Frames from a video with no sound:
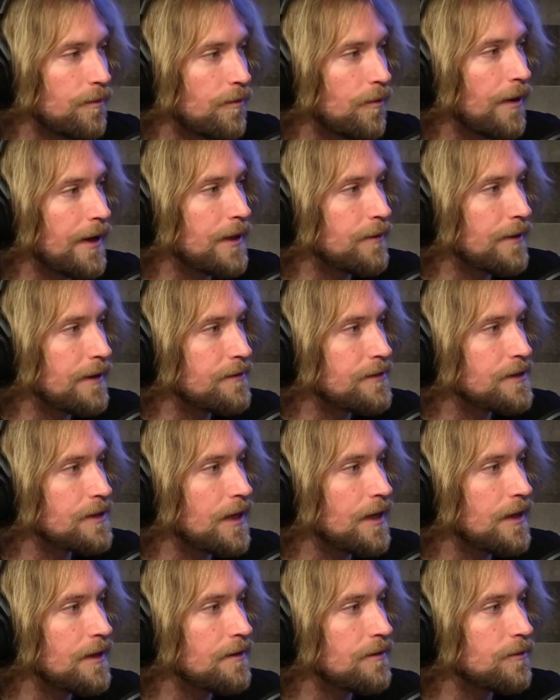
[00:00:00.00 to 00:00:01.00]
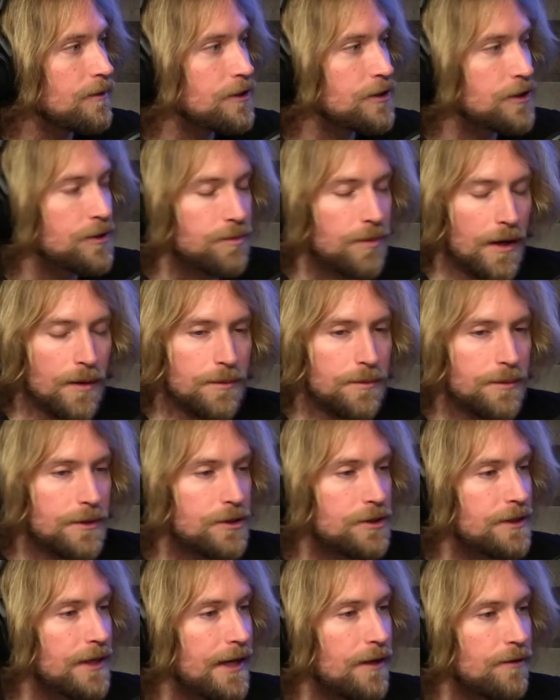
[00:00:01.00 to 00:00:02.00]
brainwave mm-hmm. state, which is probably
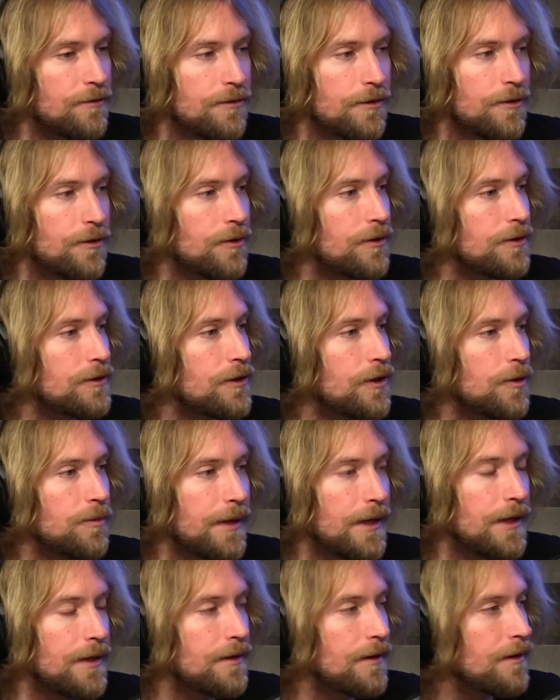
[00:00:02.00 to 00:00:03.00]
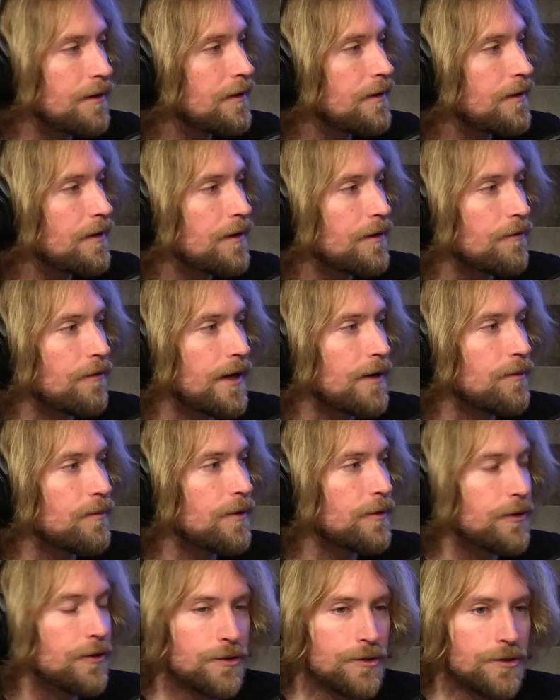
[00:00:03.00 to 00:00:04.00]
just alpha yeah. or low beta, right?
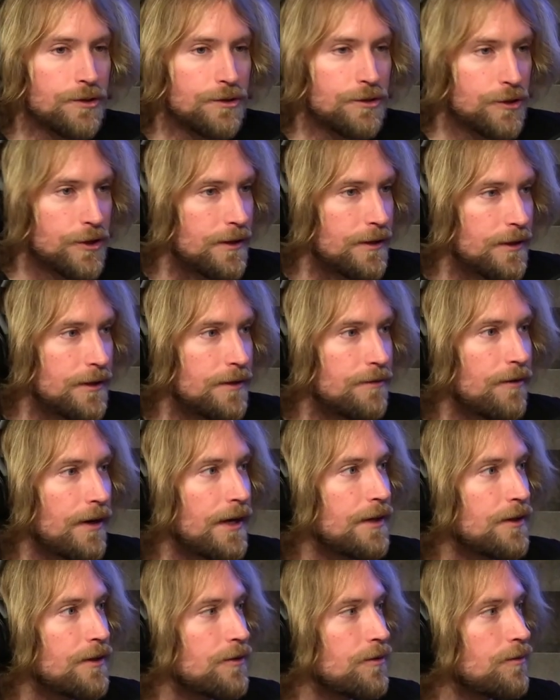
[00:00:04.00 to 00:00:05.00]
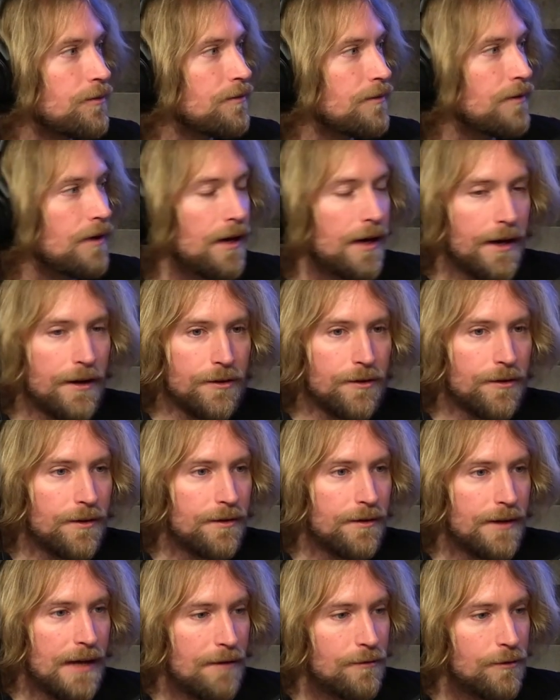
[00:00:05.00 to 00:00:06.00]
Where you're just chilling, right? You you
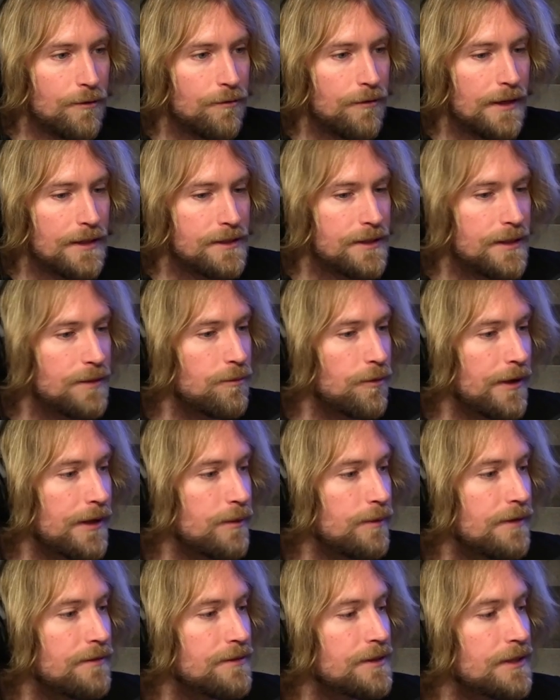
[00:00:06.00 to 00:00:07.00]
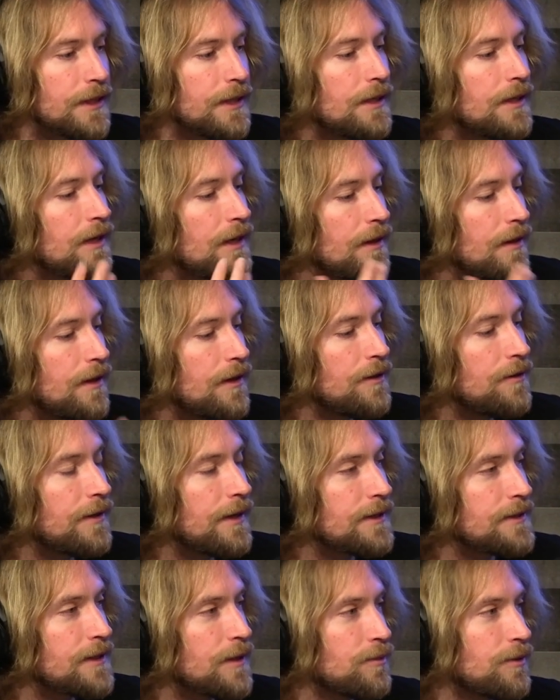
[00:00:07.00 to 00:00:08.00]
have a resting brainwave state. Then you
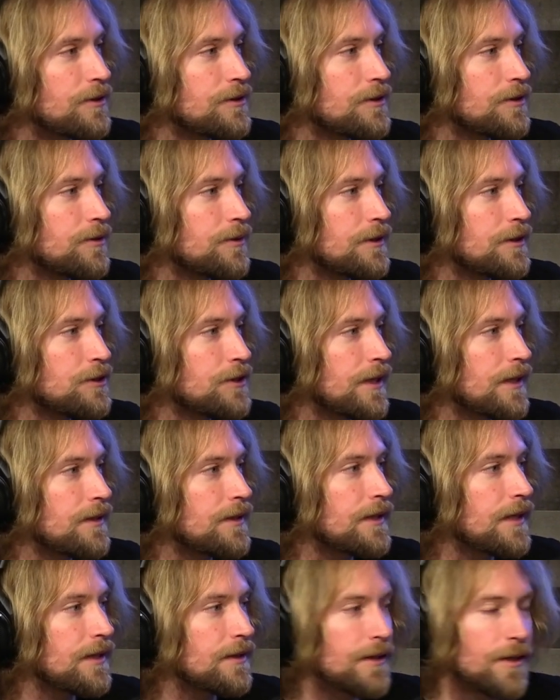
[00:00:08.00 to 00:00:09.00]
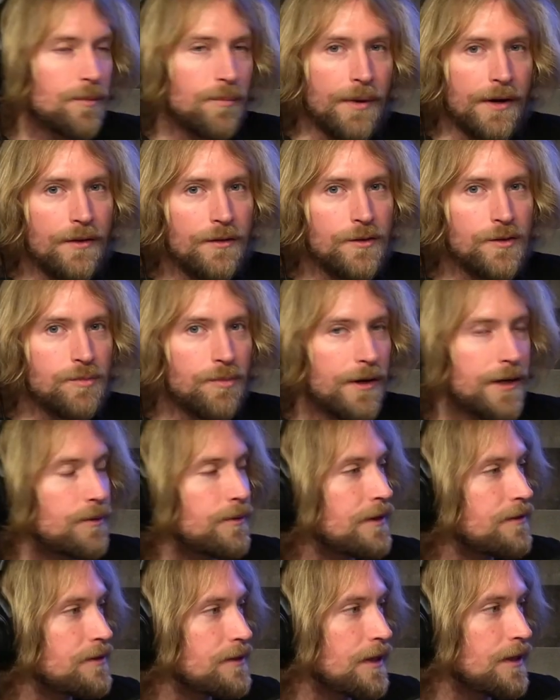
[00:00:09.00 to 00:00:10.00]
ask that person to go into channeling, and then compare those
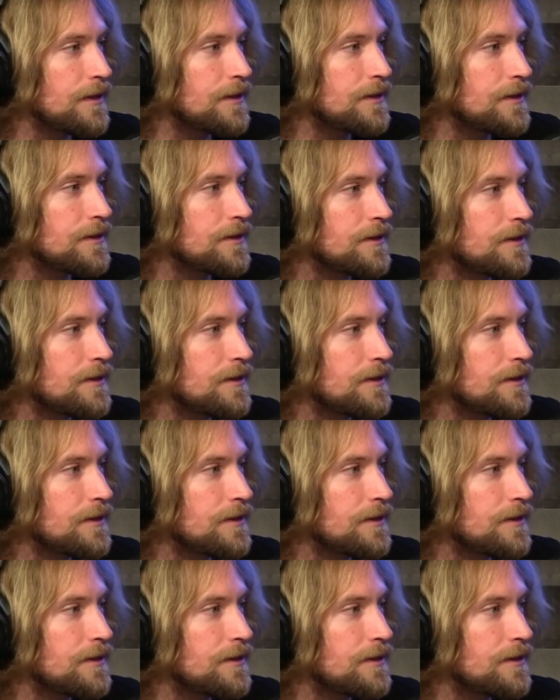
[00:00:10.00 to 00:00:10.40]
brainwave states. It